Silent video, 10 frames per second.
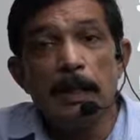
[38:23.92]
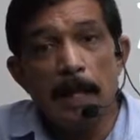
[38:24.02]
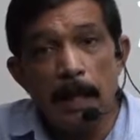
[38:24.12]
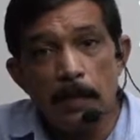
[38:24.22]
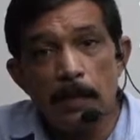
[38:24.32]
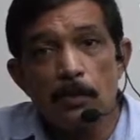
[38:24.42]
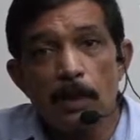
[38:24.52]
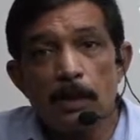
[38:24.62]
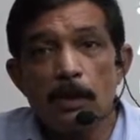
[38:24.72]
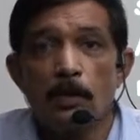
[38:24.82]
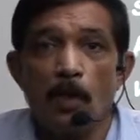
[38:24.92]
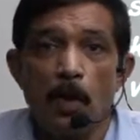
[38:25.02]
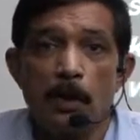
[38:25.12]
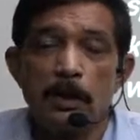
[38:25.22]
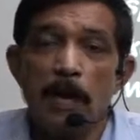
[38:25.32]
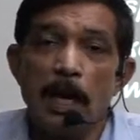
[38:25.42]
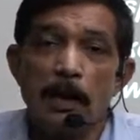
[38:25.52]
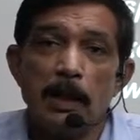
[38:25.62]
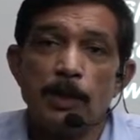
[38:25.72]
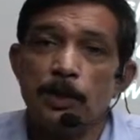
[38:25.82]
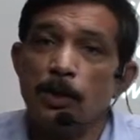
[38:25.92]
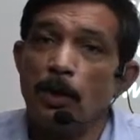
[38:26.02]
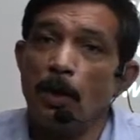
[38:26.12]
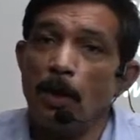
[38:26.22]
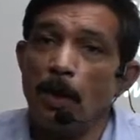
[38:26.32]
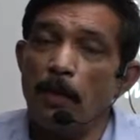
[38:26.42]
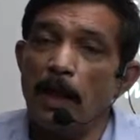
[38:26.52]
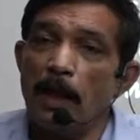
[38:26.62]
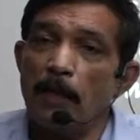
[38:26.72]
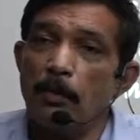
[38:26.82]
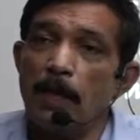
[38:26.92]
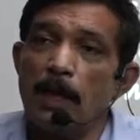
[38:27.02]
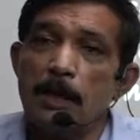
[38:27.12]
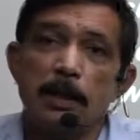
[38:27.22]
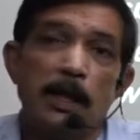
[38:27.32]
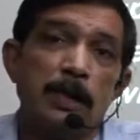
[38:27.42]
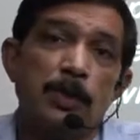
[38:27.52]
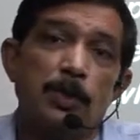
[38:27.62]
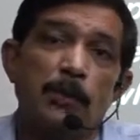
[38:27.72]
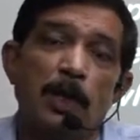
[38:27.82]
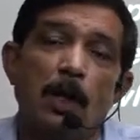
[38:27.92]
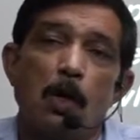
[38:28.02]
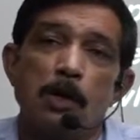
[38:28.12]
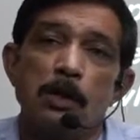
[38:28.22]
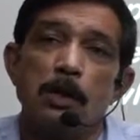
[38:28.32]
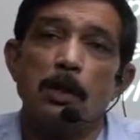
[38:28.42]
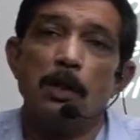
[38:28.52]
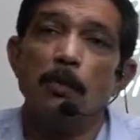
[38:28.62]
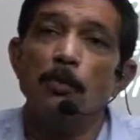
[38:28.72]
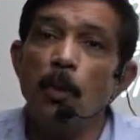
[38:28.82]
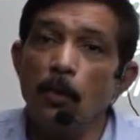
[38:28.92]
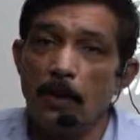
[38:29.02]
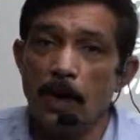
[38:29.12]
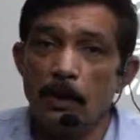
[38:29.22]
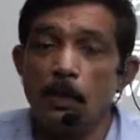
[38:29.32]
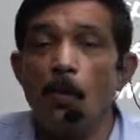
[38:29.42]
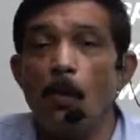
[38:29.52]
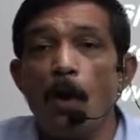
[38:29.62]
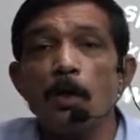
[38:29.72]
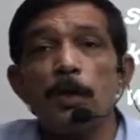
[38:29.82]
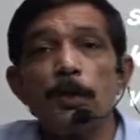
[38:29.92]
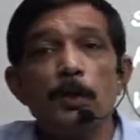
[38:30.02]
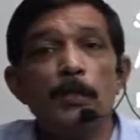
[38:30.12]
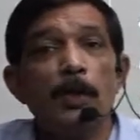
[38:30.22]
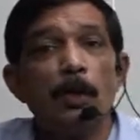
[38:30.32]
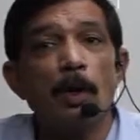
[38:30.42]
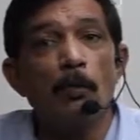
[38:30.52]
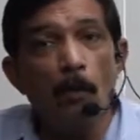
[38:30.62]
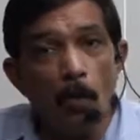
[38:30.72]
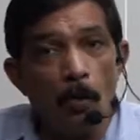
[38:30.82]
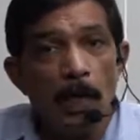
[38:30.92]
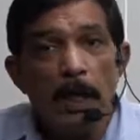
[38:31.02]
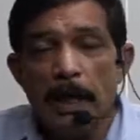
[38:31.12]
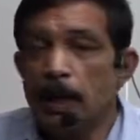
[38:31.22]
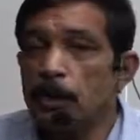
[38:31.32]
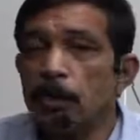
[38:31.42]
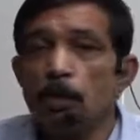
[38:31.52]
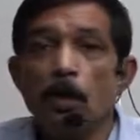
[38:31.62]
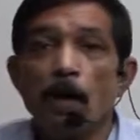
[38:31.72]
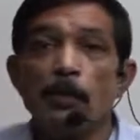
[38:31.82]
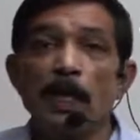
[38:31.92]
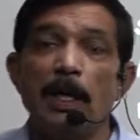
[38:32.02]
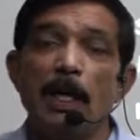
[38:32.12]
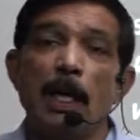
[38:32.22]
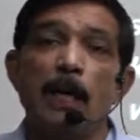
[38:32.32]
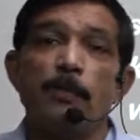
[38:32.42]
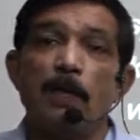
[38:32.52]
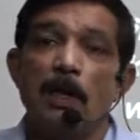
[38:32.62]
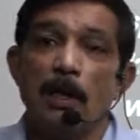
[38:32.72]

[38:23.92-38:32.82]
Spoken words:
that is what it wants, that it should not remain at a place, it should be constantly moving. So water should be on a move. It should not be kept